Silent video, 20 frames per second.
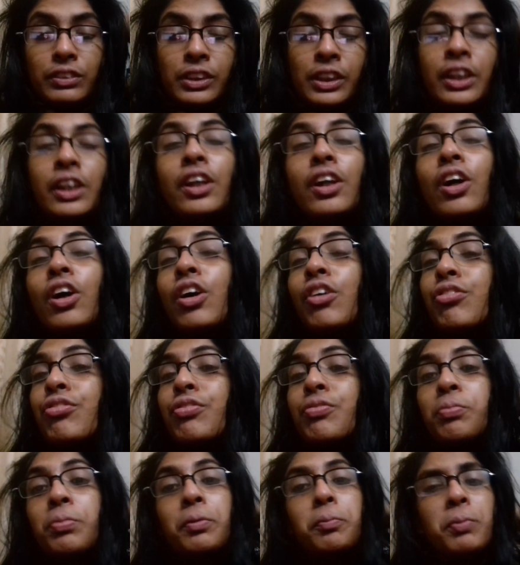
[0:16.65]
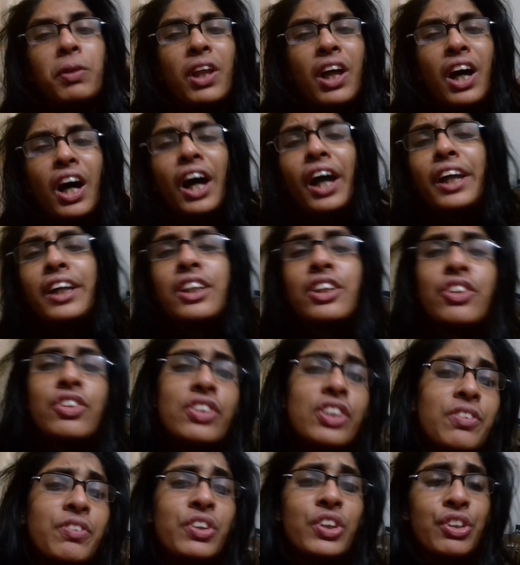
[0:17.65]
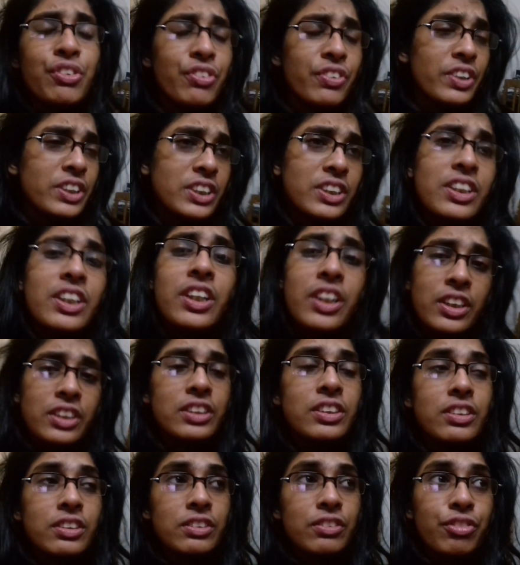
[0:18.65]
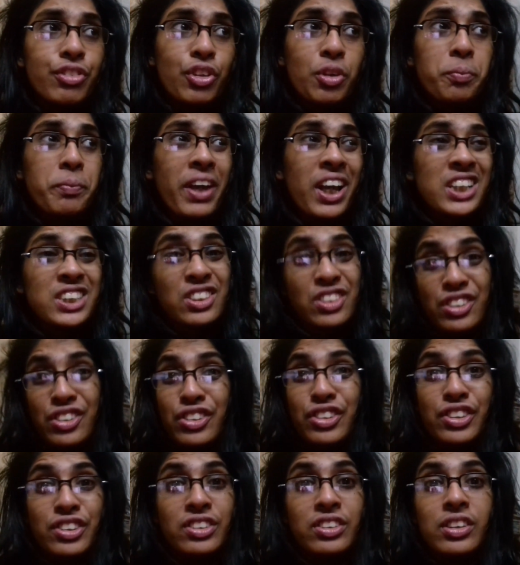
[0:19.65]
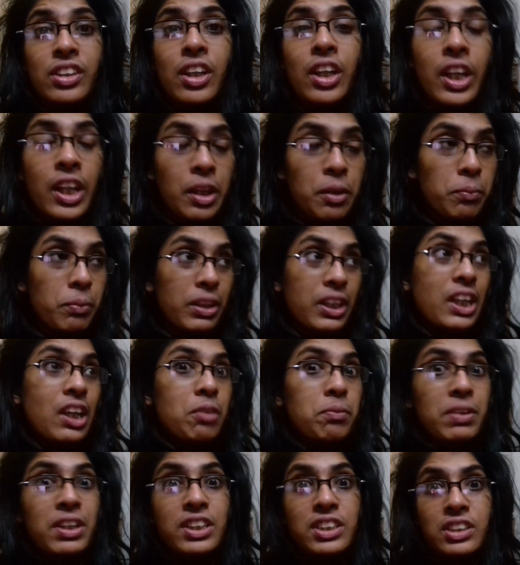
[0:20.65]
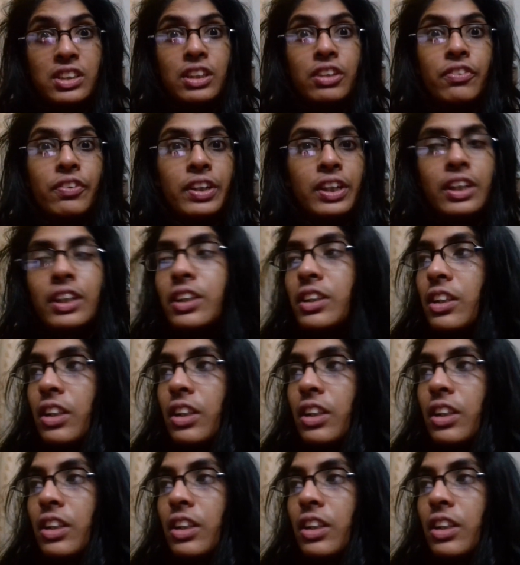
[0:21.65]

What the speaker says: thinking of applying to some universities for masters, my MS degree.